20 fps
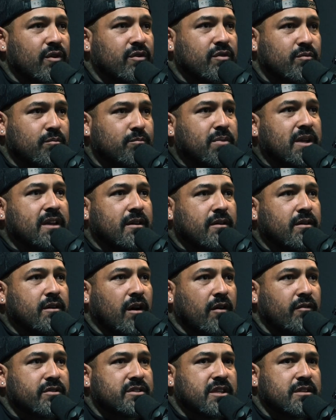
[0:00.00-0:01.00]
first big
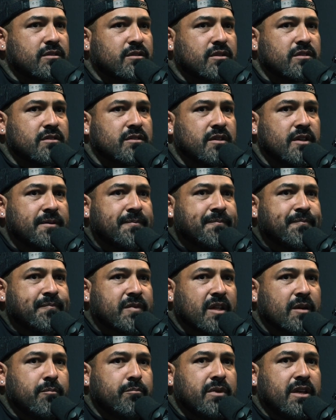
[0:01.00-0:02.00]
conversation because
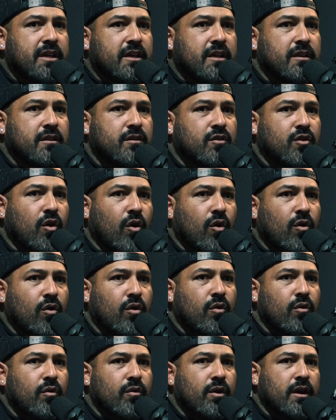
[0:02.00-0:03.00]
me and
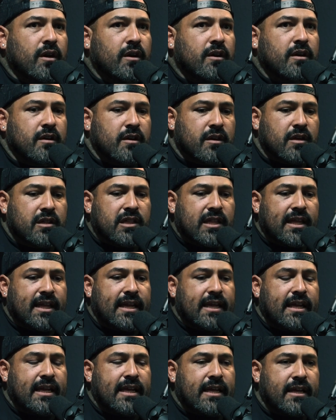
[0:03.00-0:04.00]
Coco and
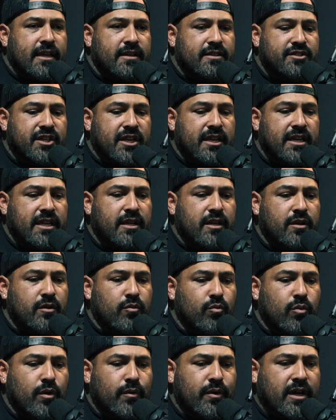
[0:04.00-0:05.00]
Clay and
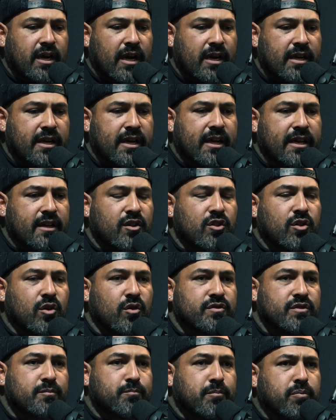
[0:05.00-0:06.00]
JD, we were kind of getting
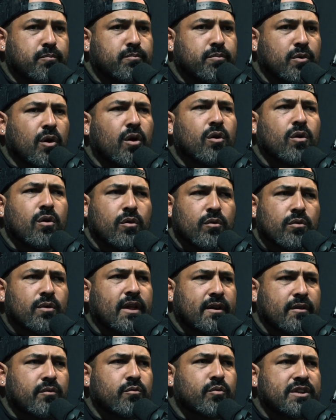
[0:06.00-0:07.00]
close, and Coco,
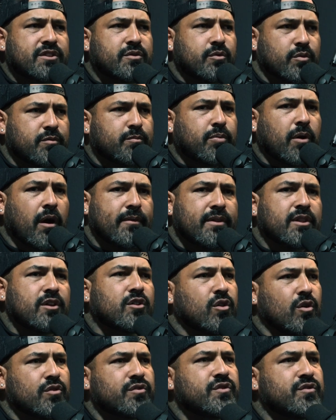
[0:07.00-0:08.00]
like Richard, was probably the
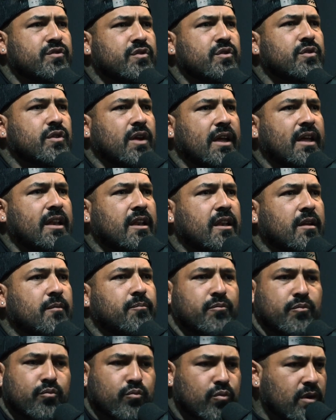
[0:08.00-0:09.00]
closest dude I ended
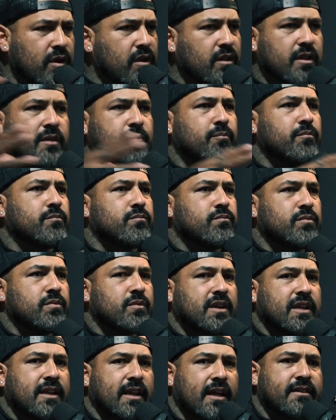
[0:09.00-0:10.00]
up really
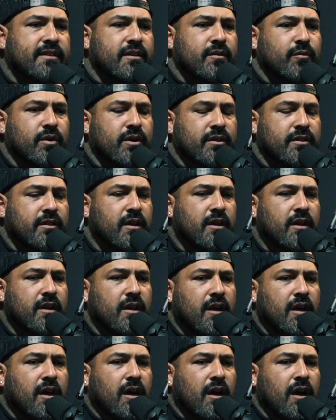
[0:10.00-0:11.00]
connecting with.
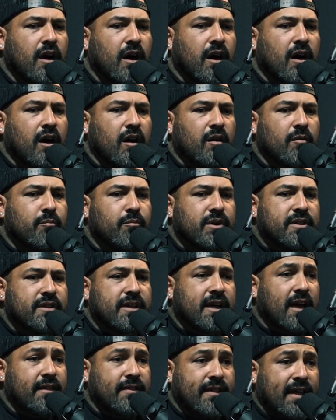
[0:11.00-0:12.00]
But
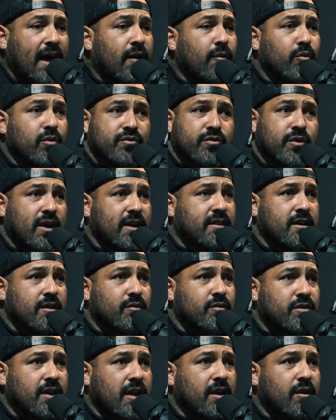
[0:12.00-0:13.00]
yeah, that was right
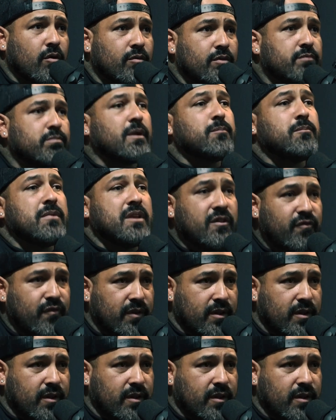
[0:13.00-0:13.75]
there was like almost made me